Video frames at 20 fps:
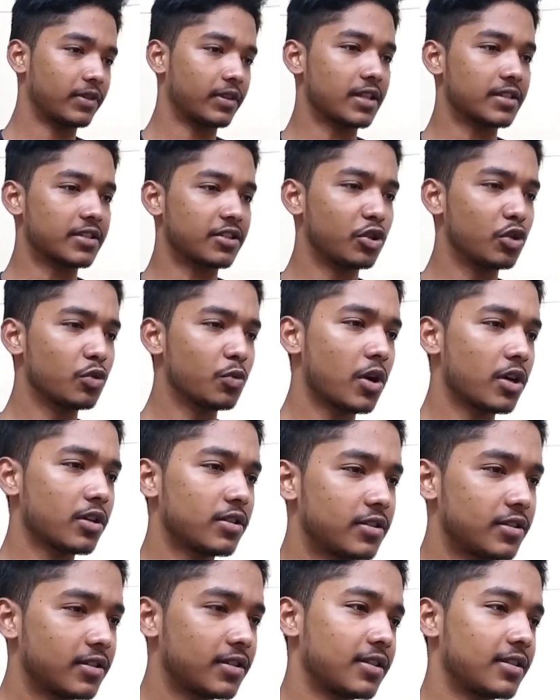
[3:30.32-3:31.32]
That's a new
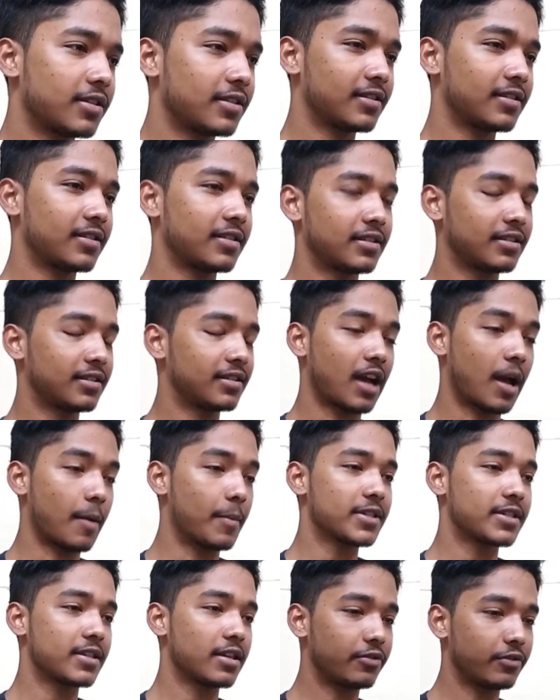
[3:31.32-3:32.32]
watch. I
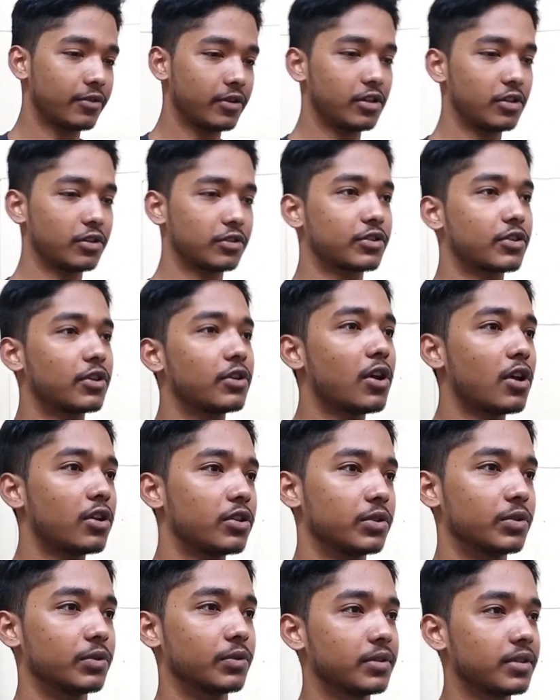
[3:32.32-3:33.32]
must say, it really looks good on
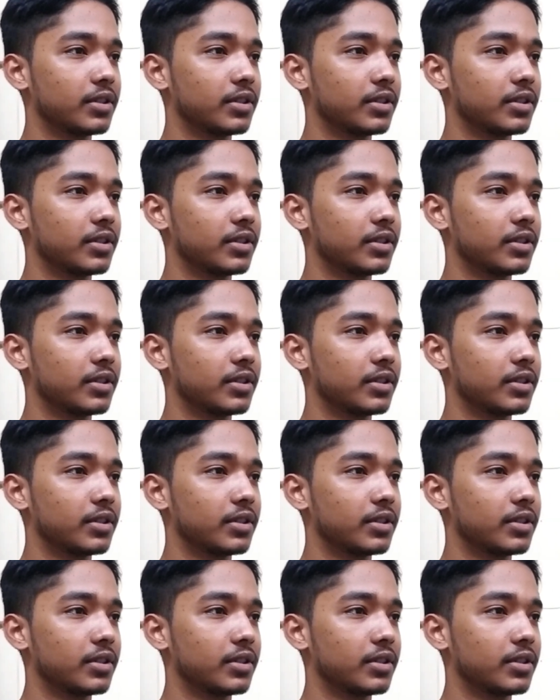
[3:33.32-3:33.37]
you.